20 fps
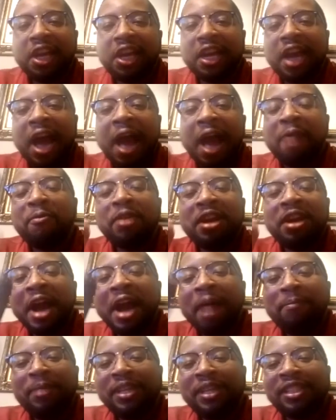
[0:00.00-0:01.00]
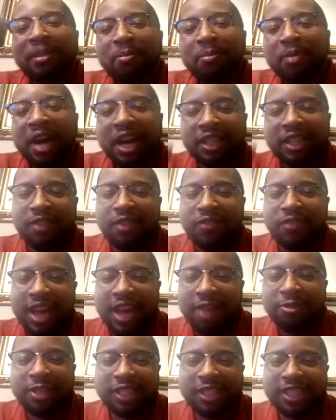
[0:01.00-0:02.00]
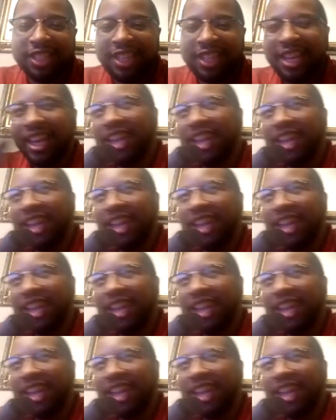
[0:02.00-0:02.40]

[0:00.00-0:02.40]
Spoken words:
I would not be surprised if that was the case.